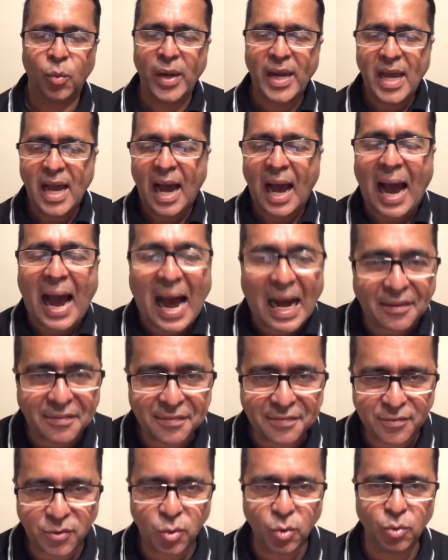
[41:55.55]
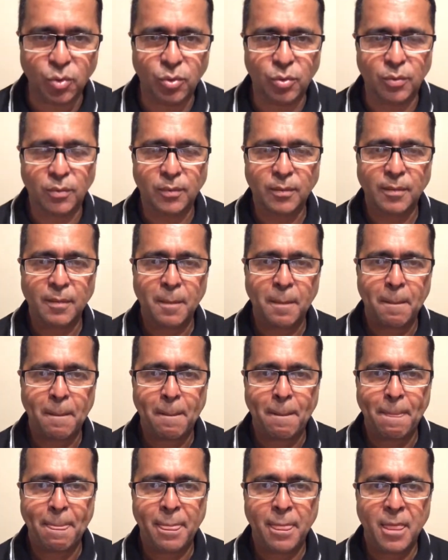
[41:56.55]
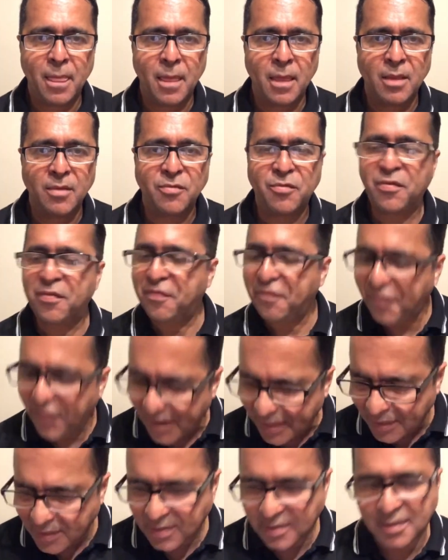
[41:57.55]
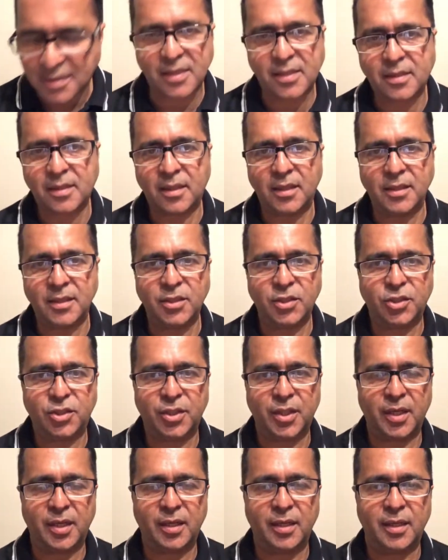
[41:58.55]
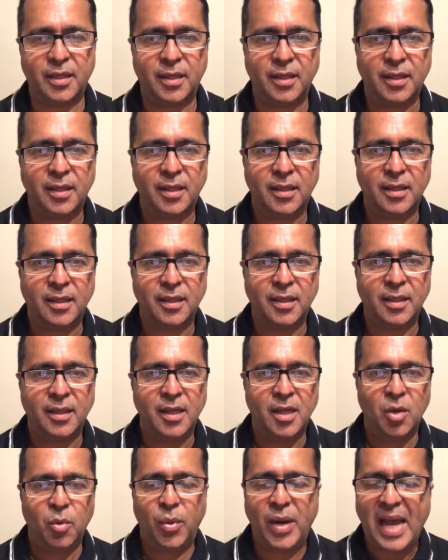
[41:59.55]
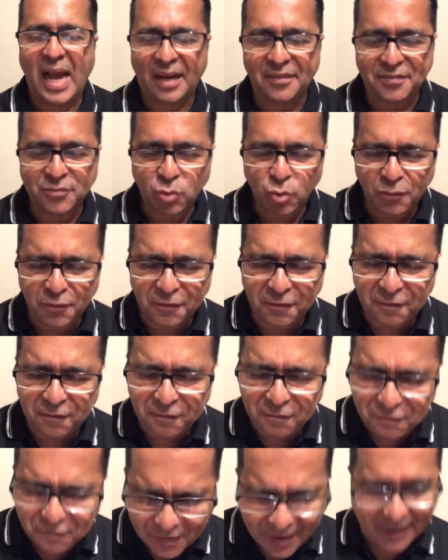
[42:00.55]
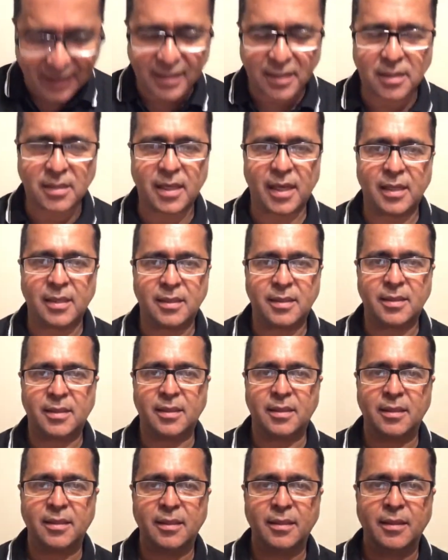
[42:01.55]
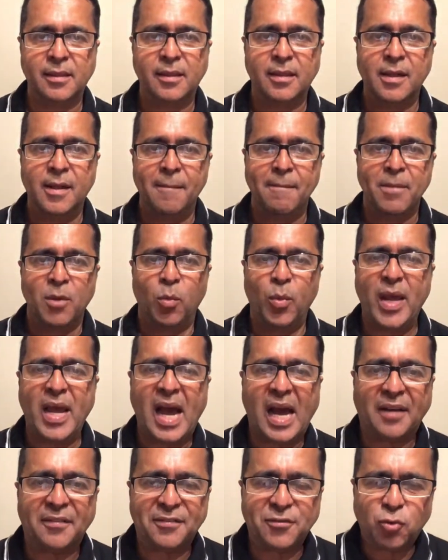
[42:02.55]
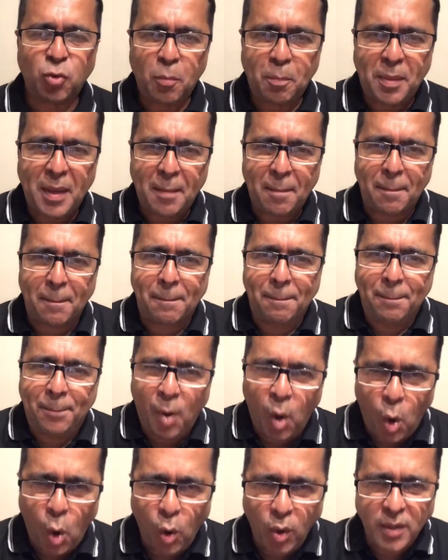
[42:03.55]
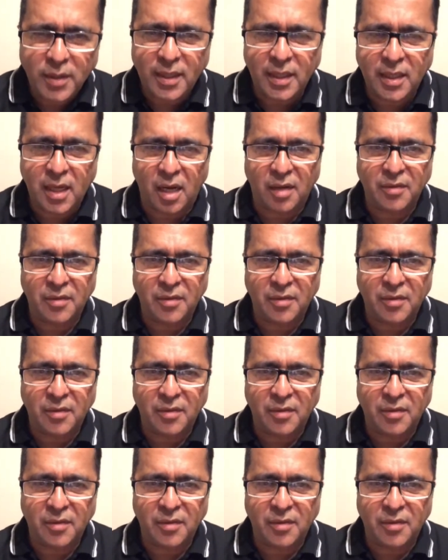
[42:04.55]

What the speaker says: We have to fix this country. We have to fix it. We have to be bold